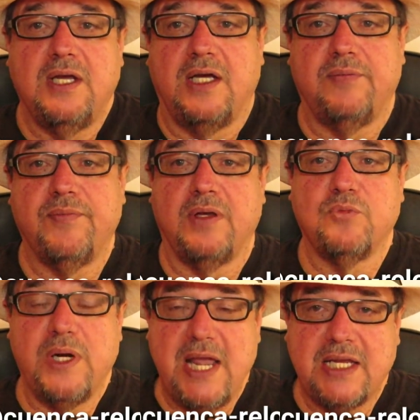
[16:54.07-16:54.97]
um, a
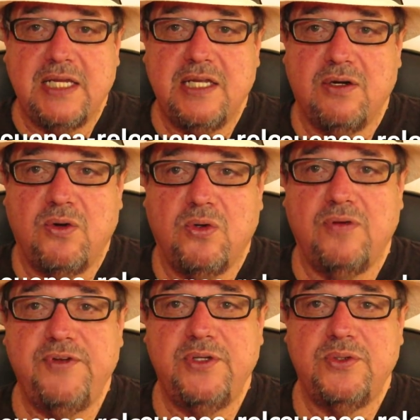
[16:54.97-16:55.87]
way I can get a hold
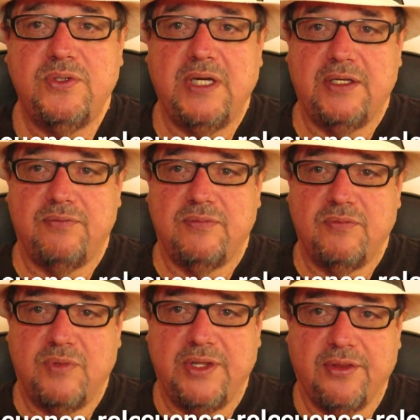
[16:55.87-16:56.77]
of you and
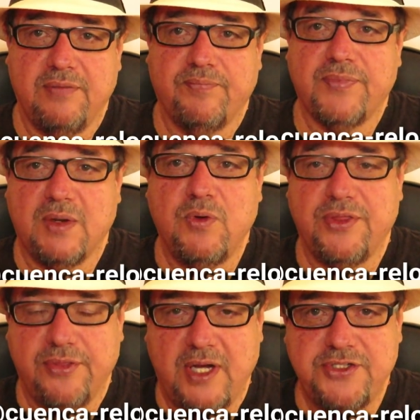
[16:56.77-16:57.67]
what,
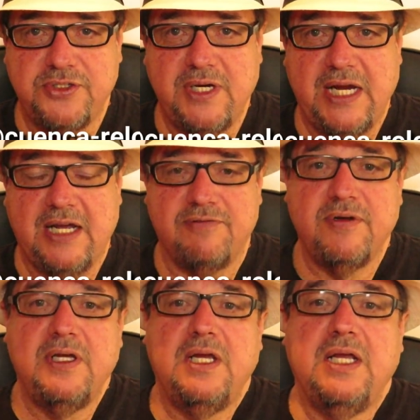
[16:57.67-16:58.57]
what thoughts you
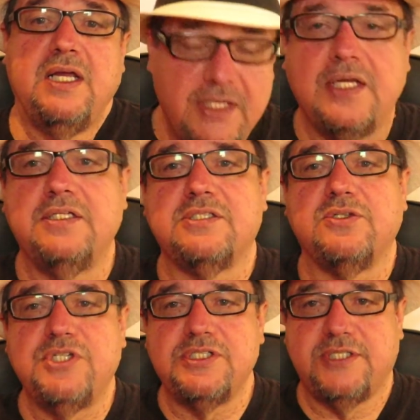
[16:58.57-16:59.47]
have.
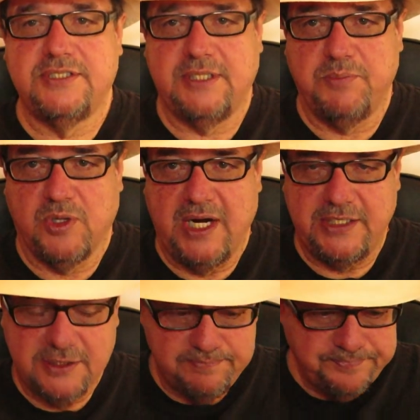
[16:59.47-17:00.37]
So just to
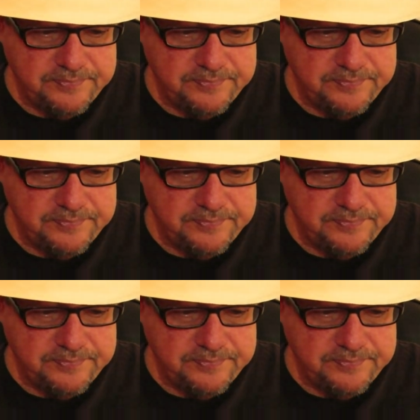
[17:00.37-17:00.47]
summarize,